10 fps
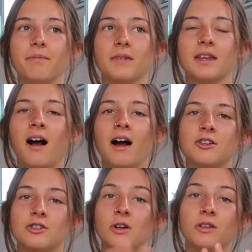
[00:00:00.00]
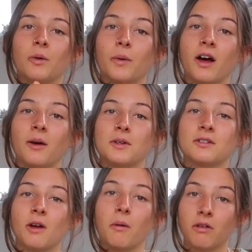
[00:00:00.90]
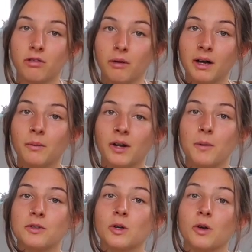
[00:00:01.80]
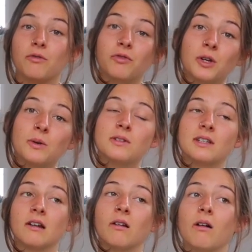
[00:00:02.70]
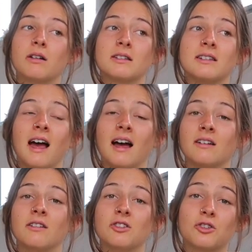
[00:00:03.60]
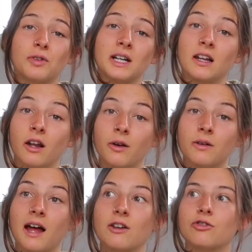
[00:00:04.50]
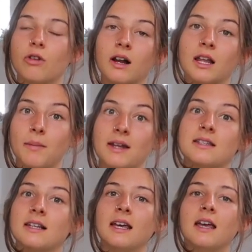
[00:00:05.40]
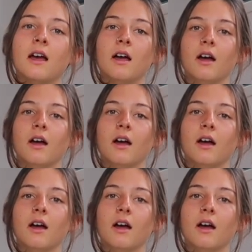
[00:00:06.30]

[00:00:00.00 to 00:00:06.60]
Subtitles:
yeah, I just know that when I was going through it, when I was so confused and lost and just really alone and struggling mentally,